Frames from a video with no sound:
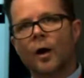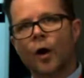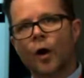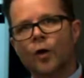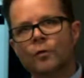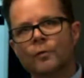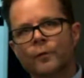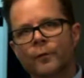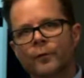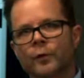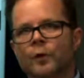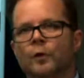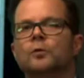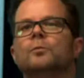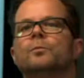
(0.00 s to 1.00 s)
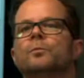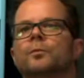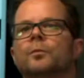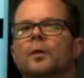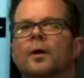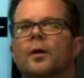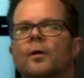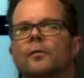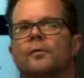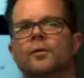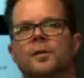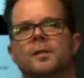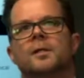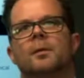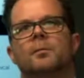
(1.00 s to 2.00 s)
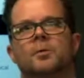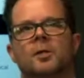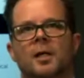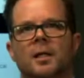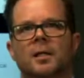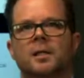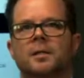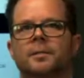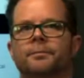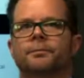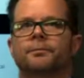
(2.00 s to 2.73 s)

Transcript: overview of the subject.